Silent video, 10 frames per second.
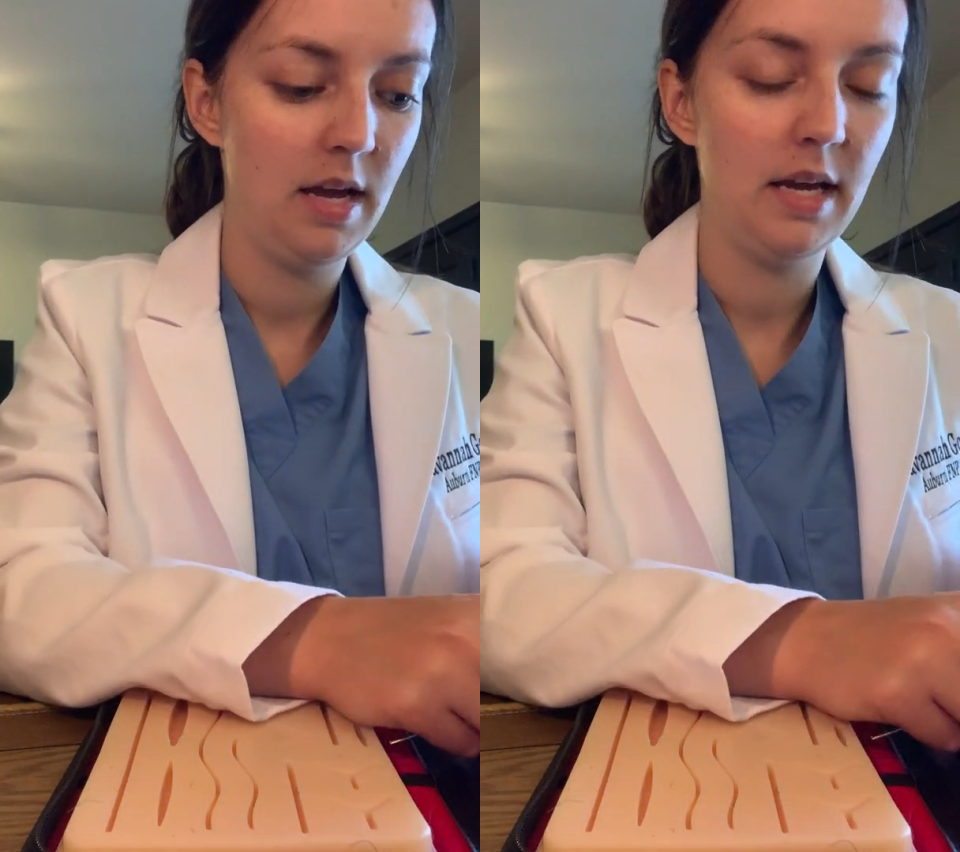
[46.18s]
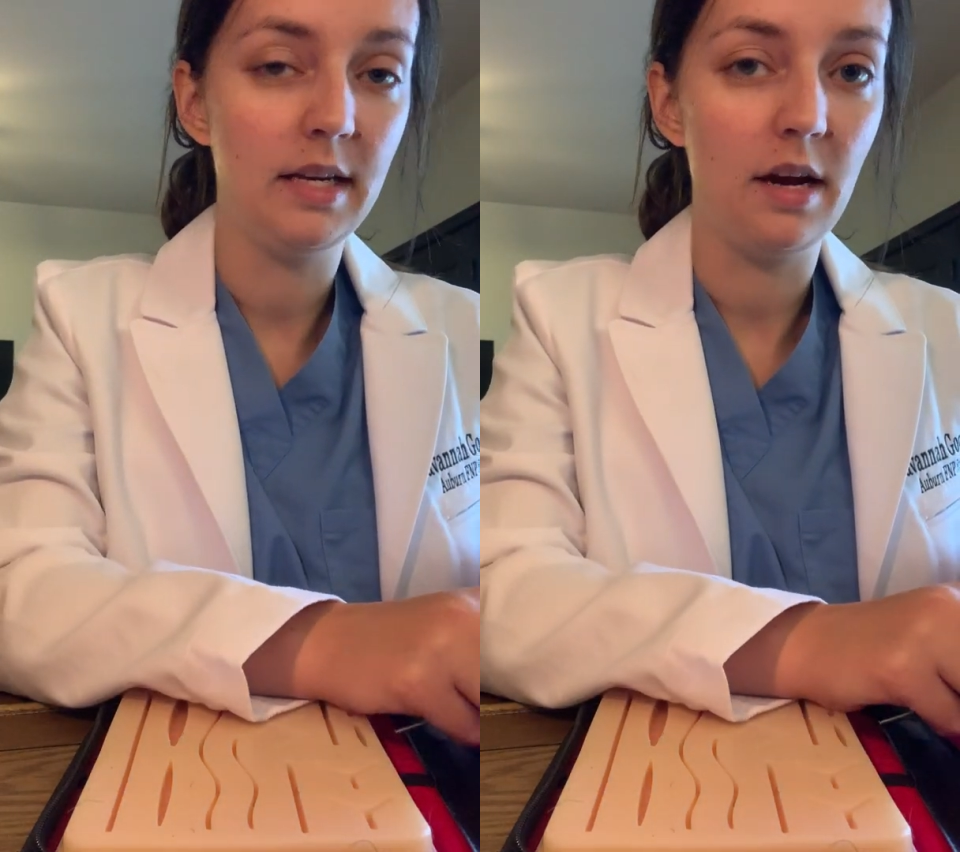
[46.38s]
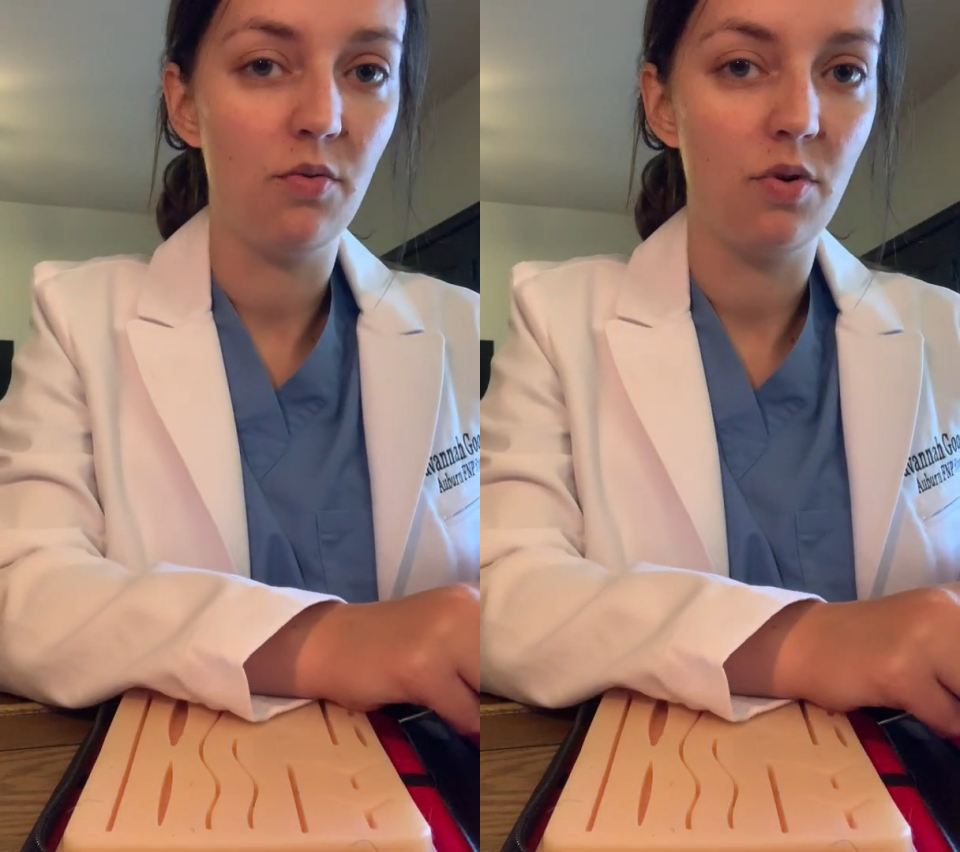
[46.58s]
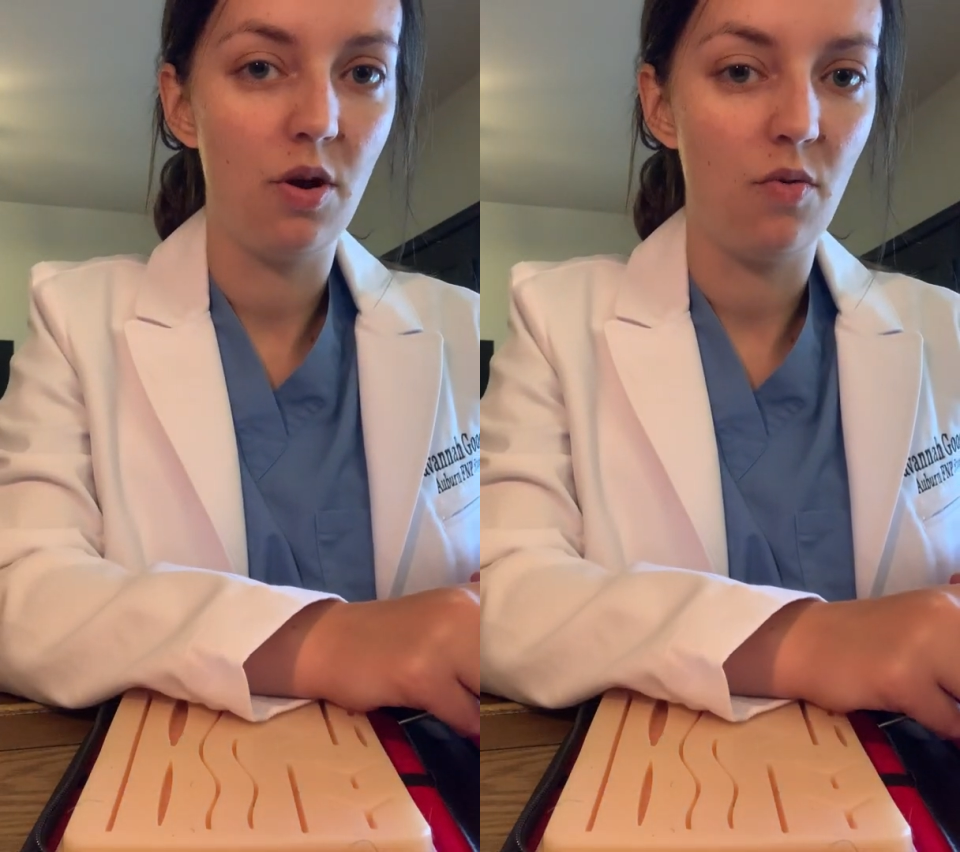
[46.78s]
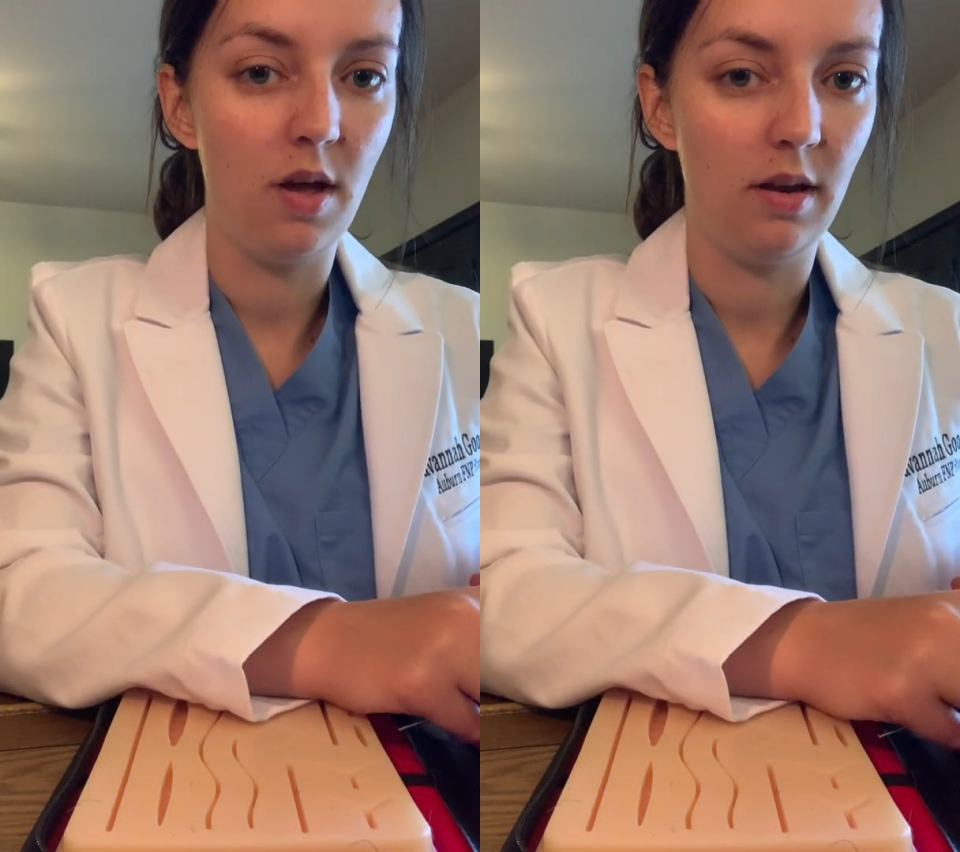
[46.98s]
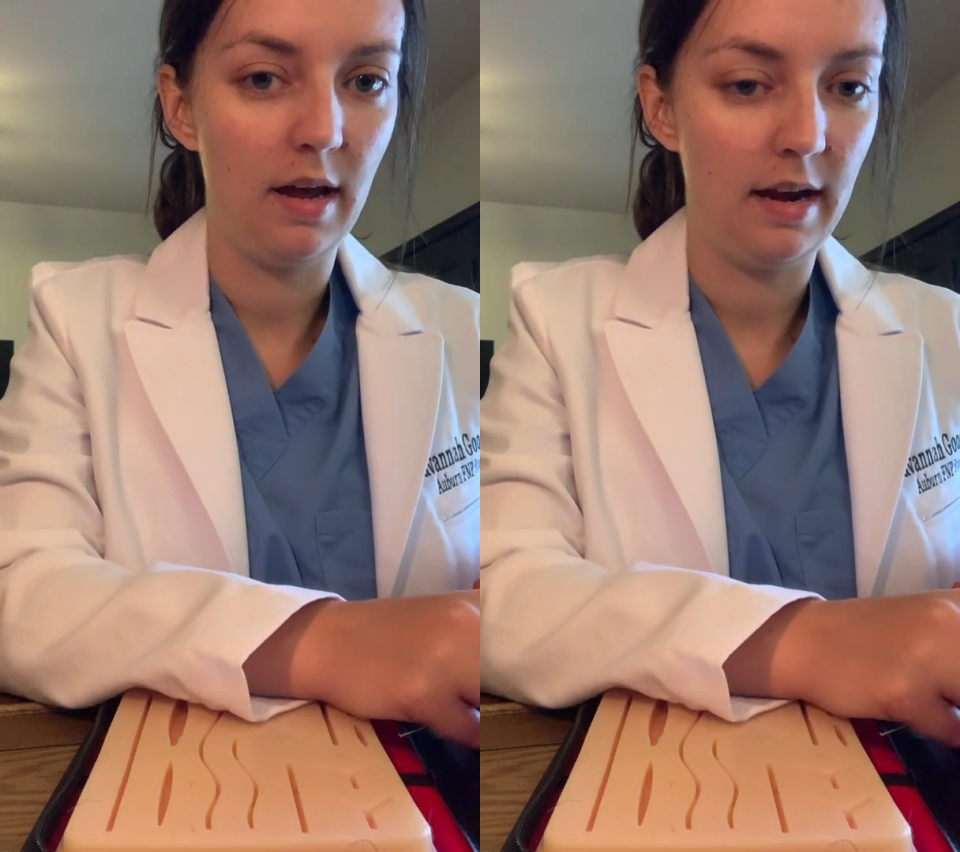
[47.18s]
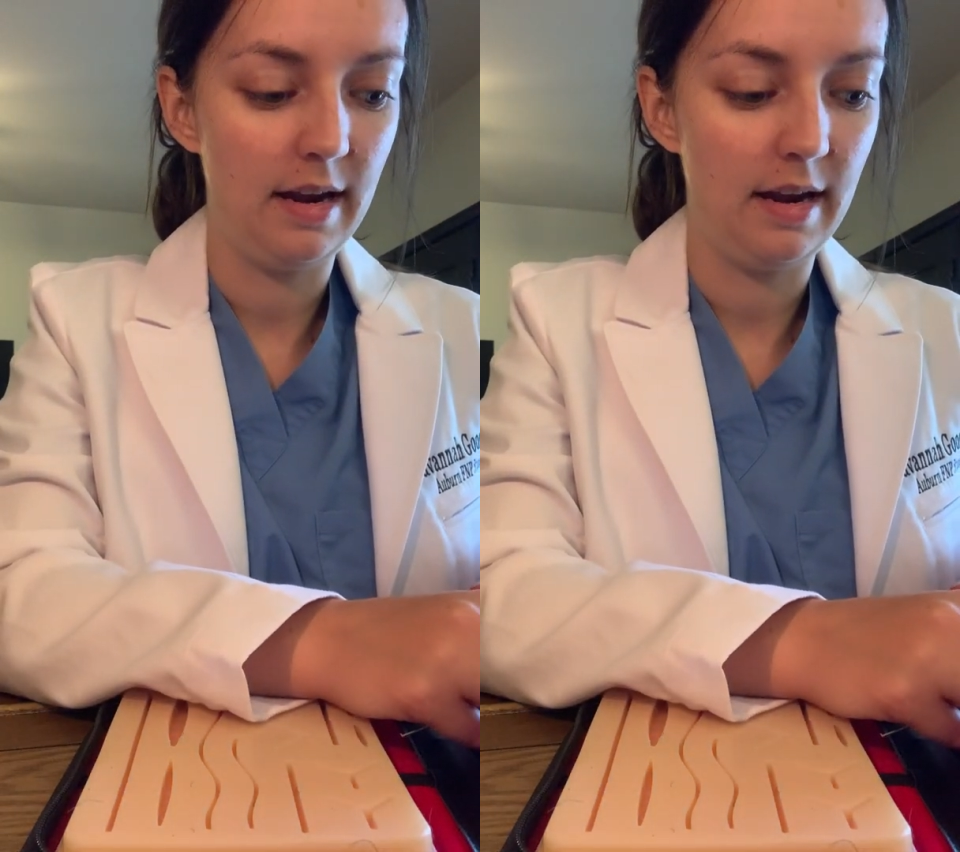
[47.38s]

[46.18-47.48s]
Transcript: And I will go in at a